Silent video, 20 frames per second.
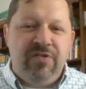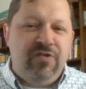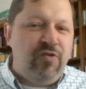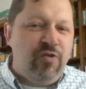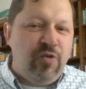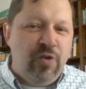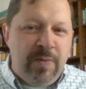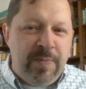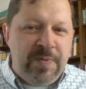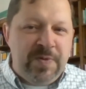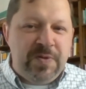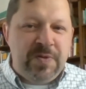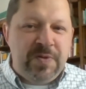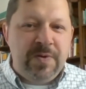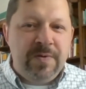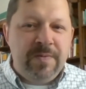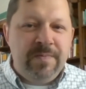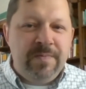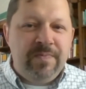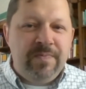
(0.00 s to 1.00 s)

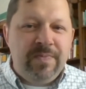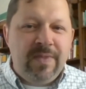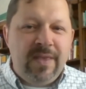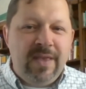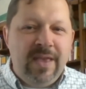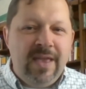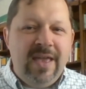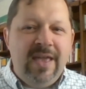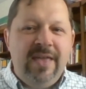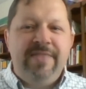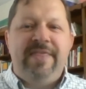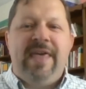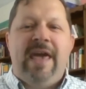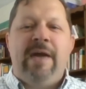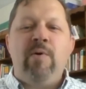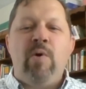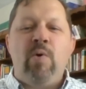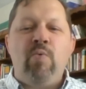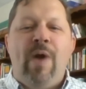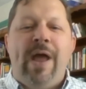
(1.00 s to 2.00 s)
troops. They
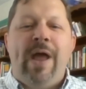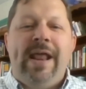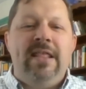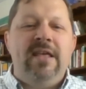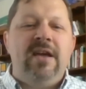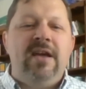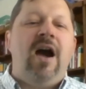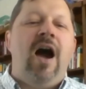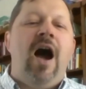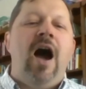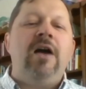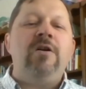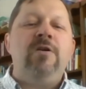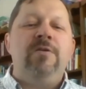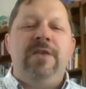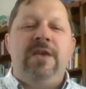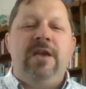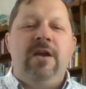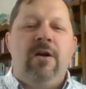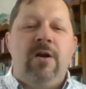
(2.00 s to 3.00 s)
were ready to conquer
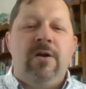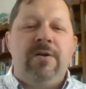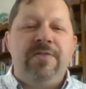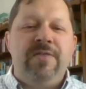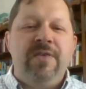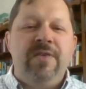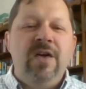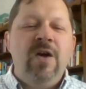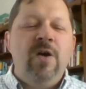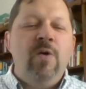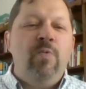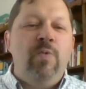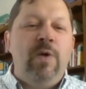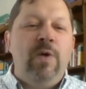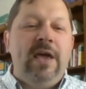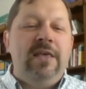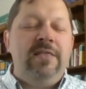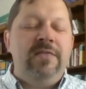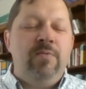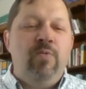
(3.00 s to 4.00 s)
the earth
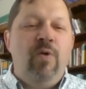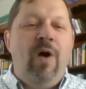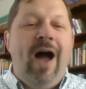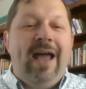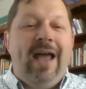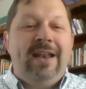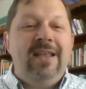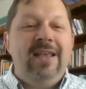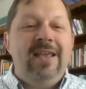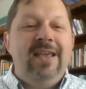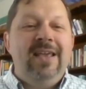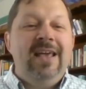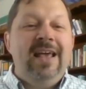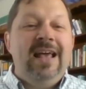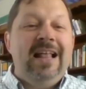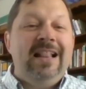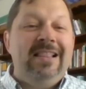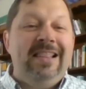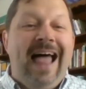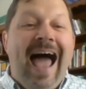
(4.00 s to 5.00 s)
with what?
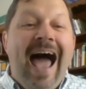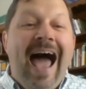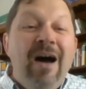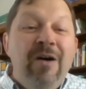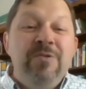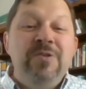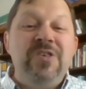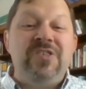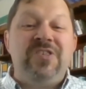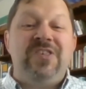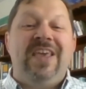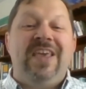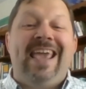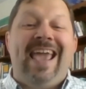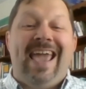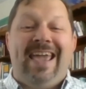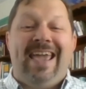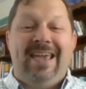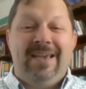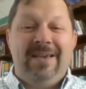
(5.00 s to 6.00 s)
Loud
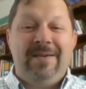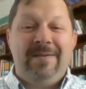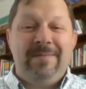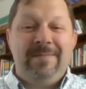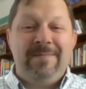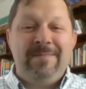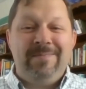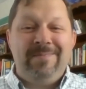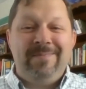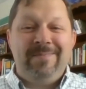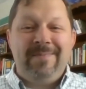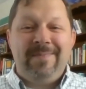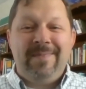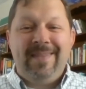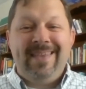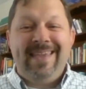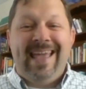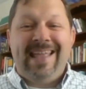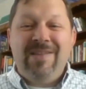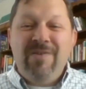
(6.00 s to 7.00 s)
singing.
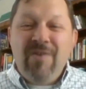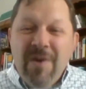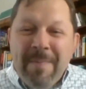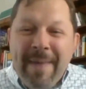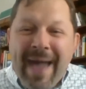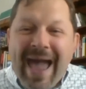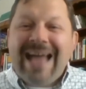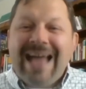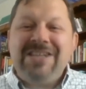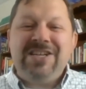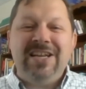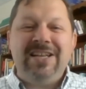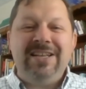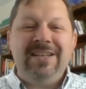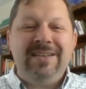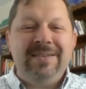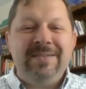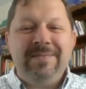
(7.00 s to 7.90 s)
Can you imagine?